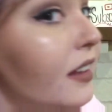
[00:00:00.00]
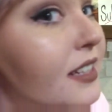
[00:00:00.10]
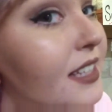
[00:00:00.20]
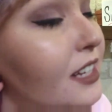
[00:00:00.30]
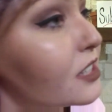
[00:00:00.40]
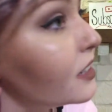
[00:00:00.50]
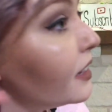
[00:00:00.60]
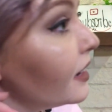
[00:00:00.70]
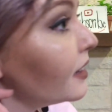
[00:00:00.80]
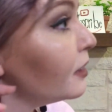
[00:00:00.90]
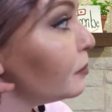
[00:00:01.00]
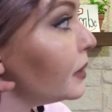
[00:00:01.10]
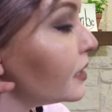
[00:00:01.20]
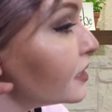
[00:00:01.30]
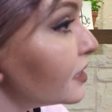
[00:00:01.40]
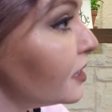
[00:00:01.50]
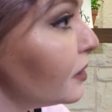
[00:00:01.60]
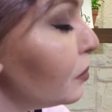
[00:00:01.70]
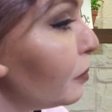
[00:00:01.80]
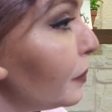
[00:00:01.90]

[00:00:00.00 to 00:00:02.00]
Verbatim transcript: Essentially, the piercer will